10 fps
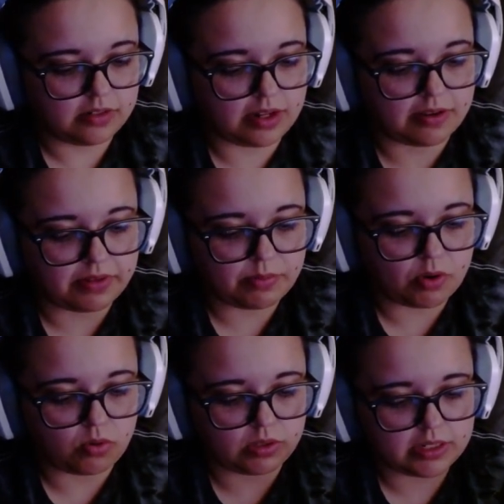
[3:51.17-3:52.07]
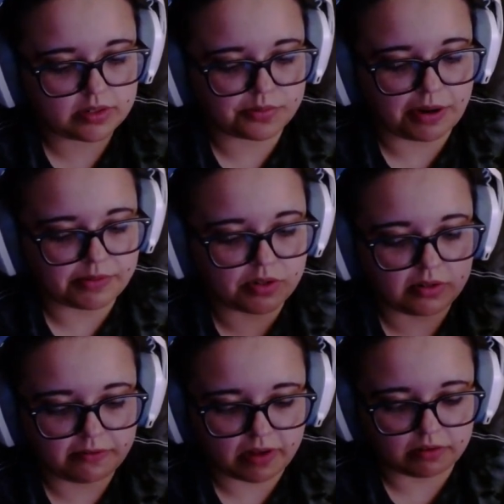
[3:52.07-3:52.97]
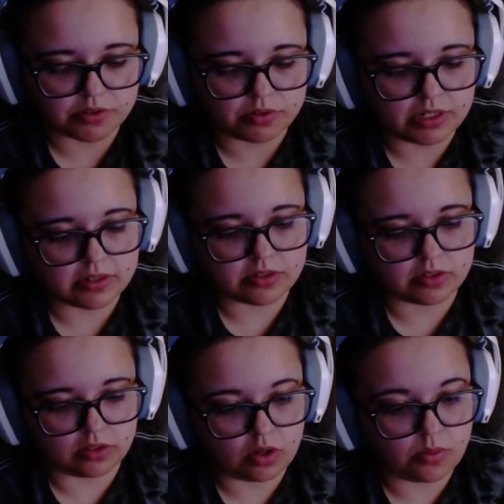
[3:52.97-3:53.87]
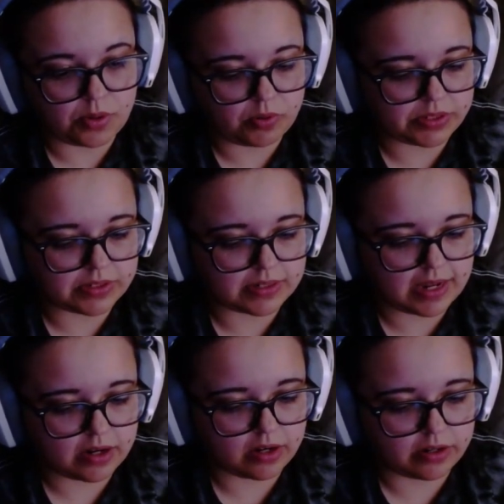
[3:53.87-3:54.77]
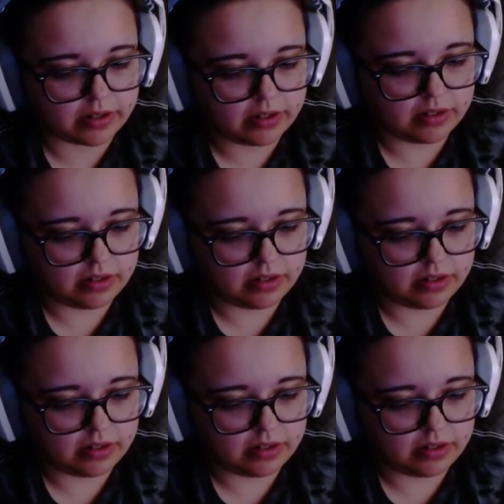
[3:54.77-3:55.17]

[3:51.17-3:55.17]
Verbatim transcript: You have emote only, subscribers only, followers only, slow mode is there.